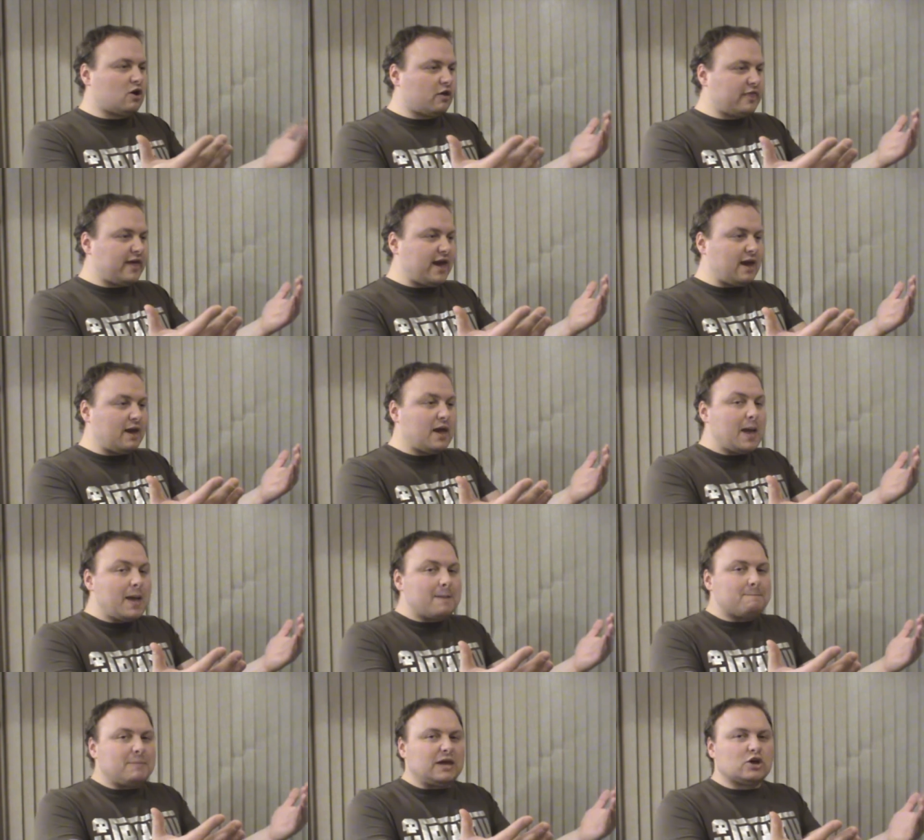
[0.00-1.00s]
not there
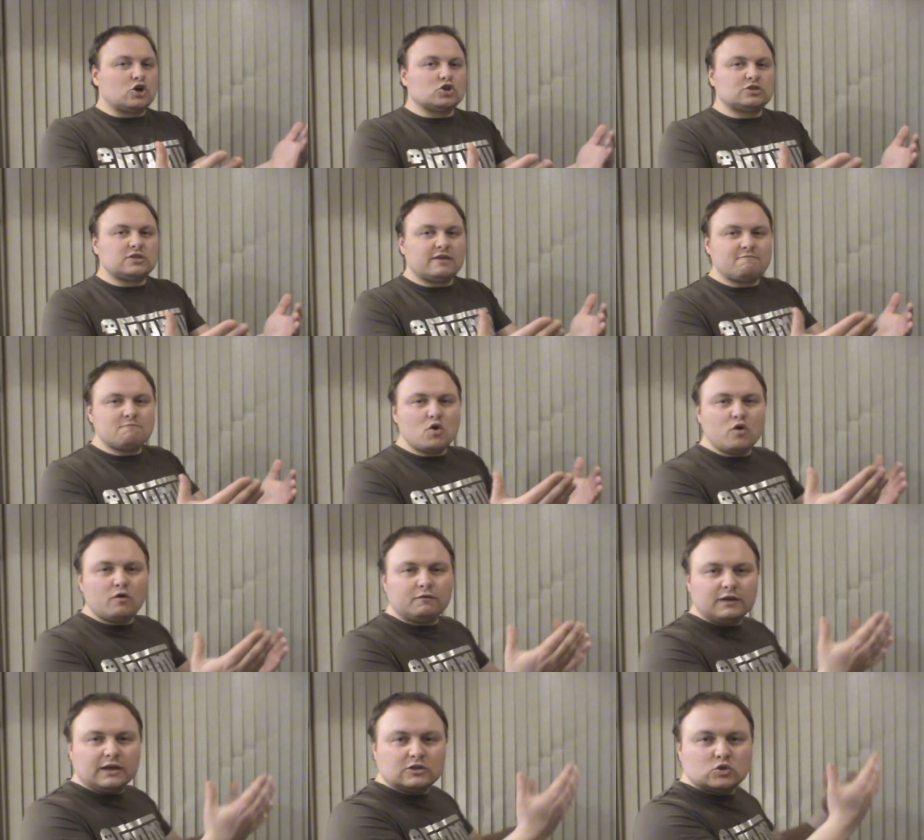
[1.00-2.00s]
because they've
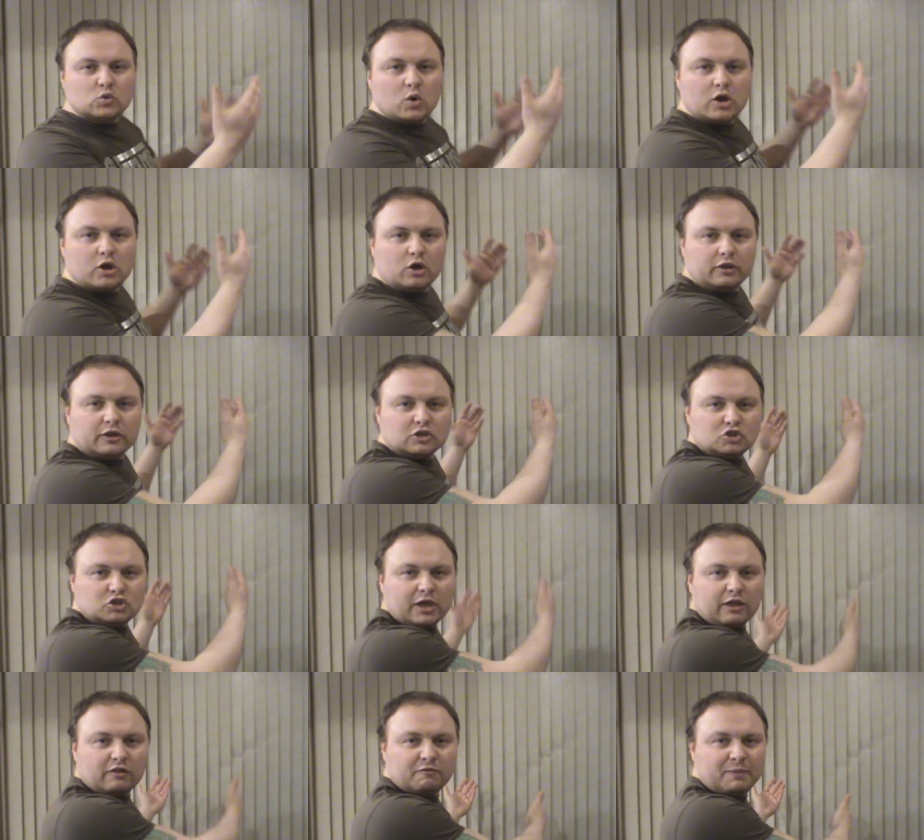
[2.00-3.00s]
moved it to another
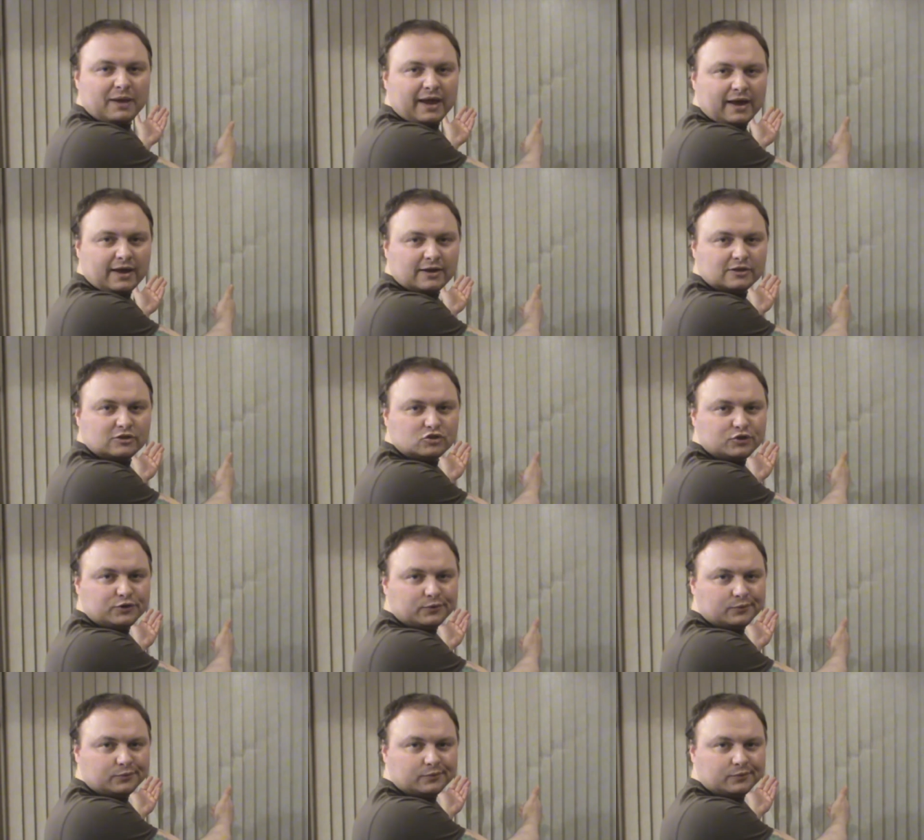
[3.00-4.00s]
shelf behind you.